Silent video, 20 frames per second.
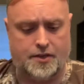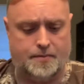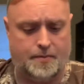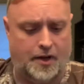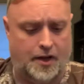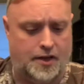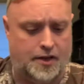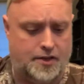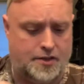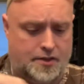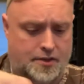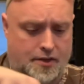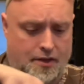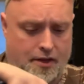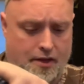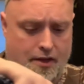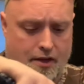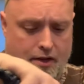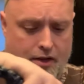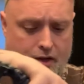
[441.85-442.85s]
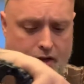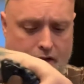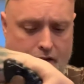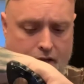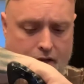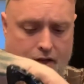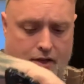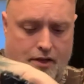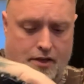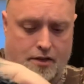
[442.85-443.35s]
Man, this
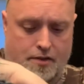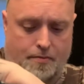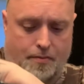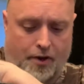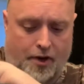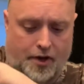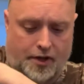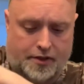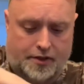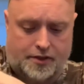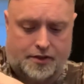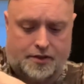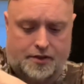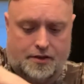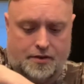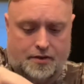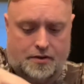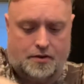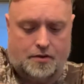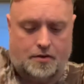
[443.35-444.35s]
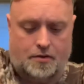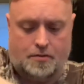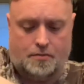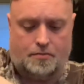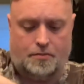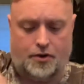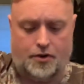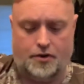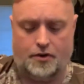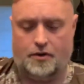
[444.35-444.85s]
box is
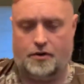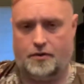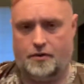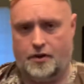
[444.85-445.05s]
real.